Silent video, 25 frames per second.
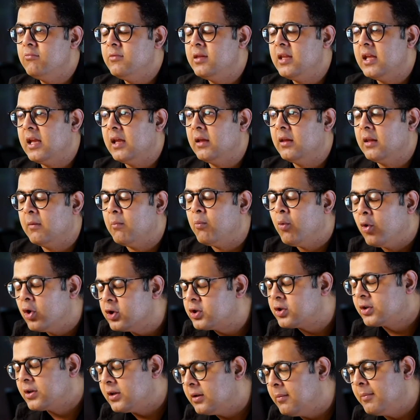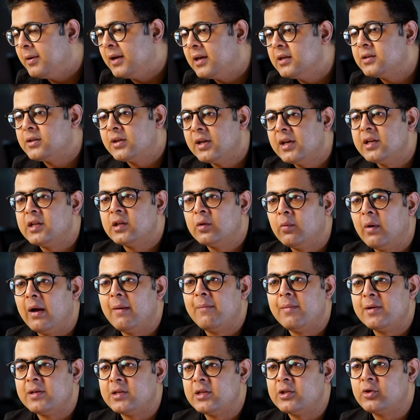the most, the biggest reason why
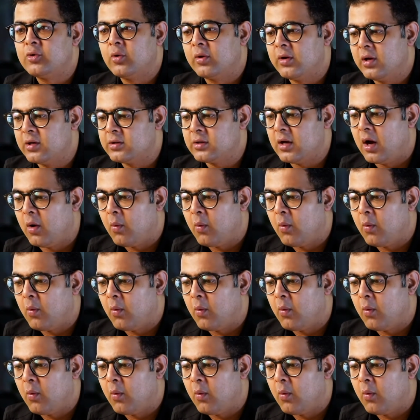business owners